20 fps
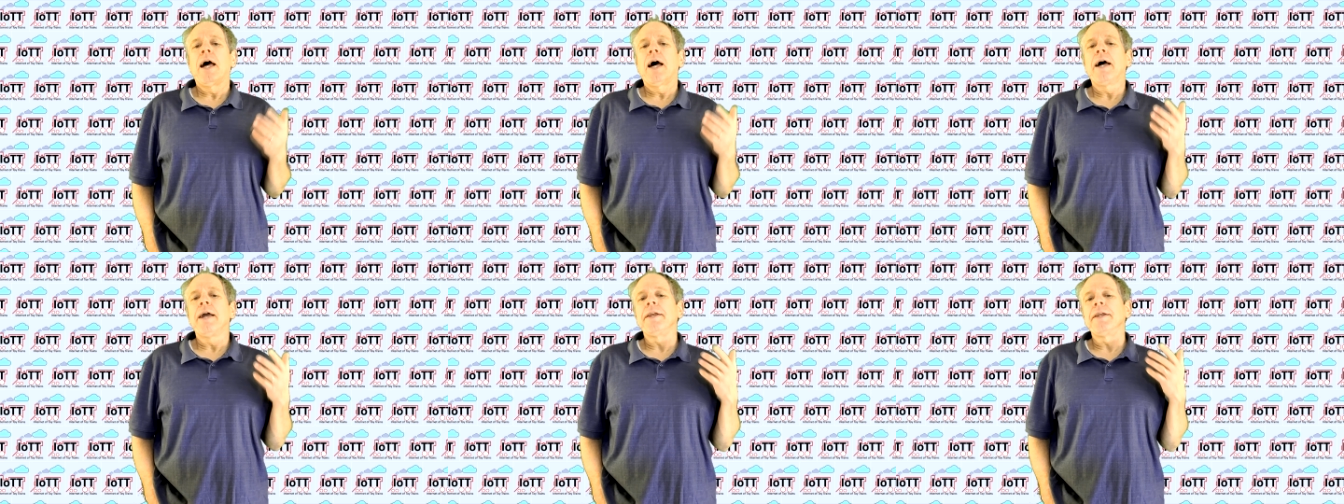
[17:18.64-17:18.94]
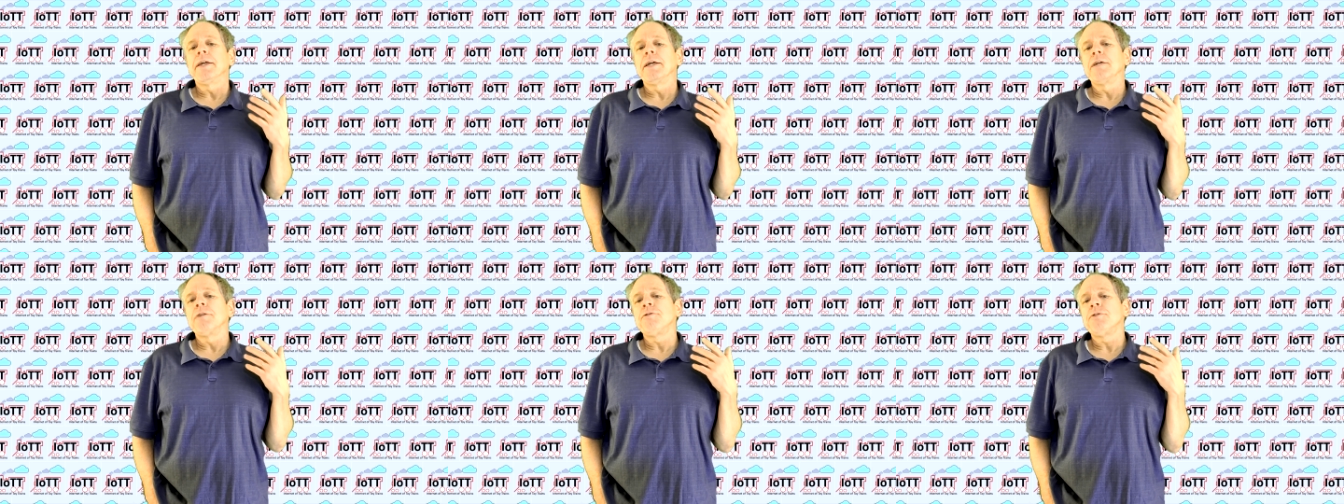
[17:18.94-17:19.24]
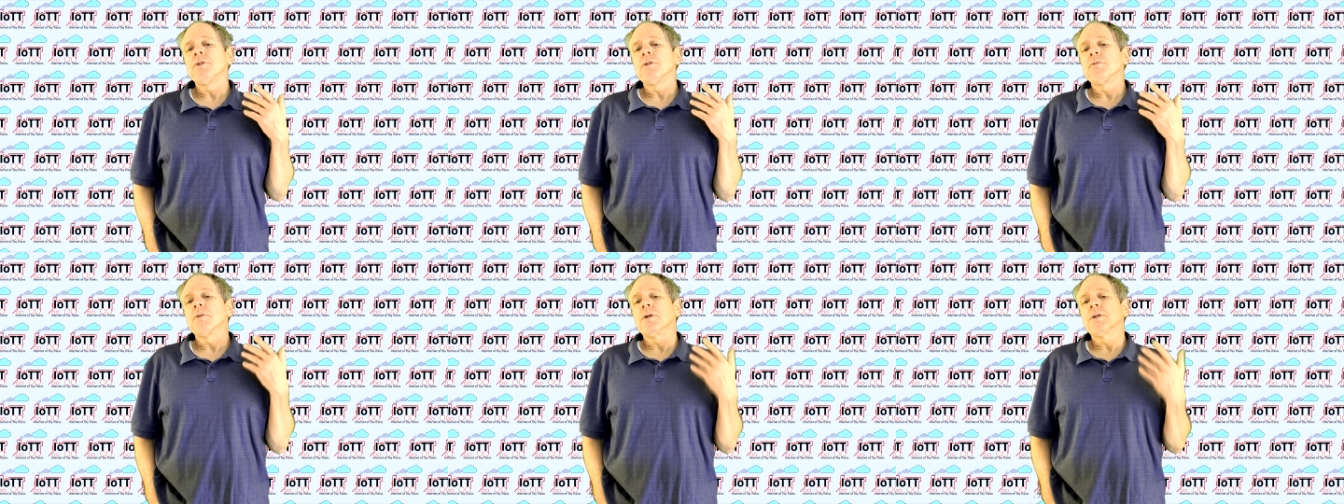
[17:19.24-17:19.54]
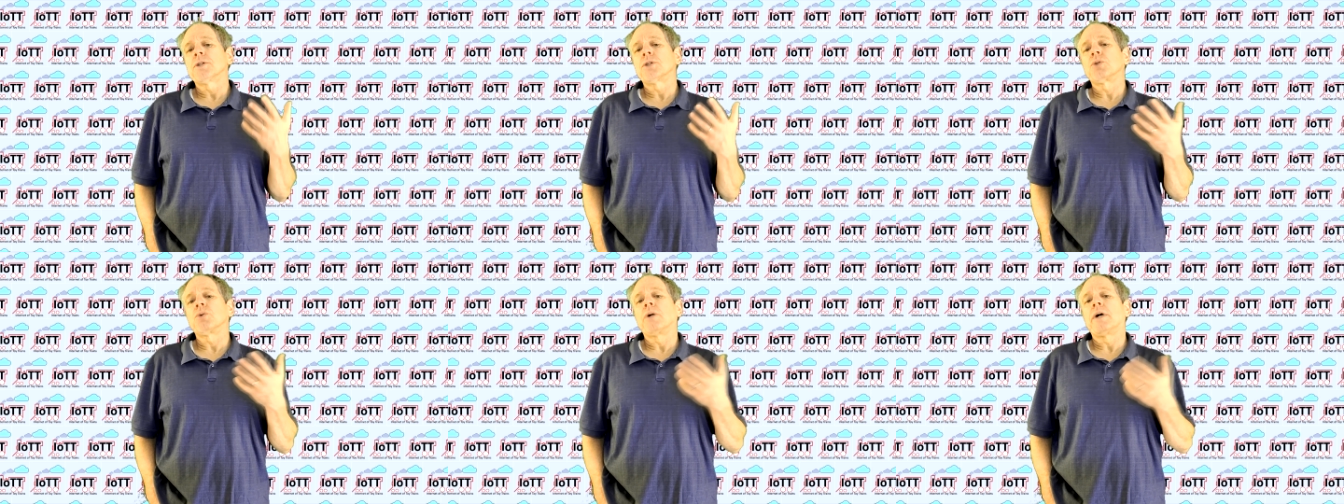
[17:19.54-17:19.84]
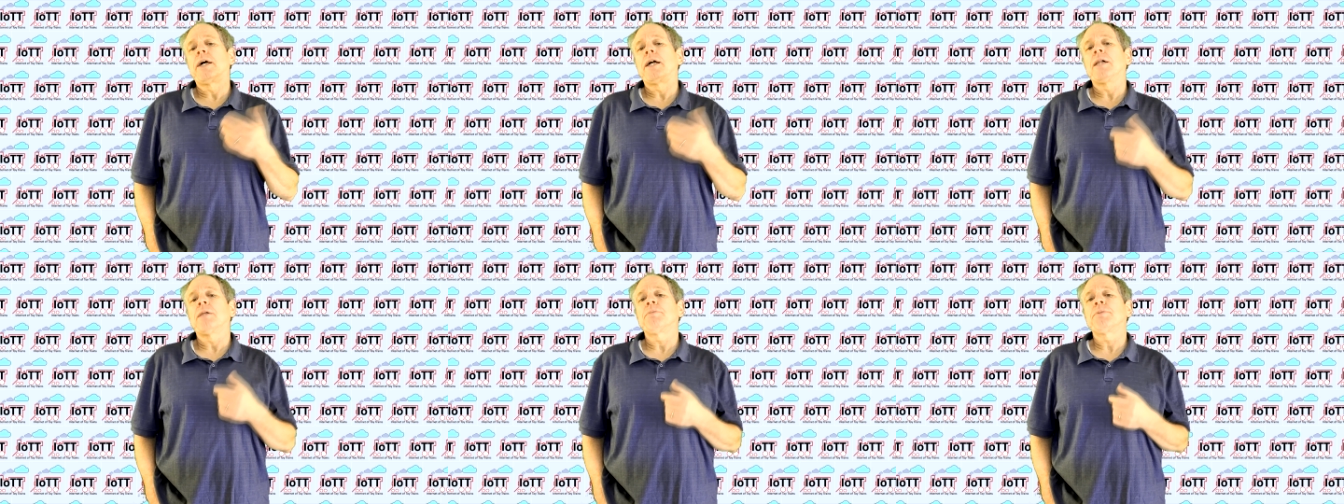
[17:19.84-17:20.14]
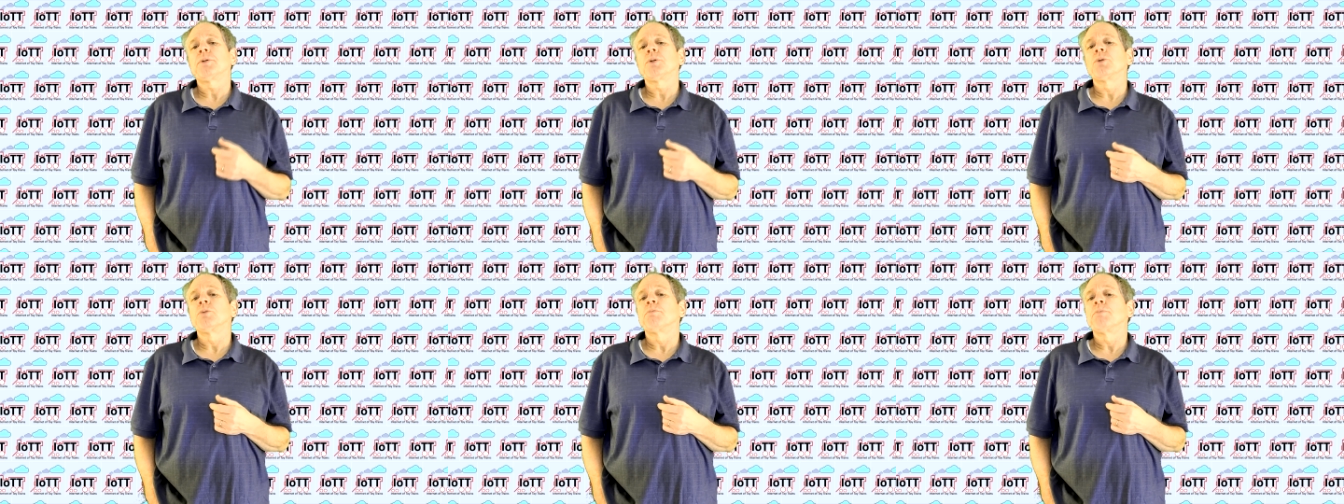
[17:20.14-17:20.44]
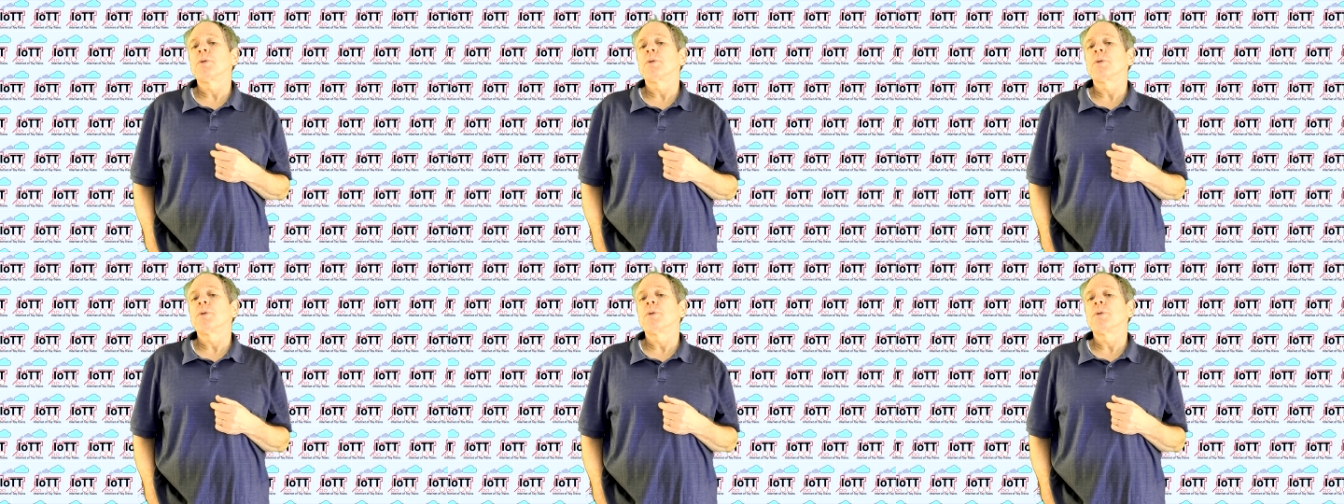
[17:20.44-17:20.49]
and if you want to help to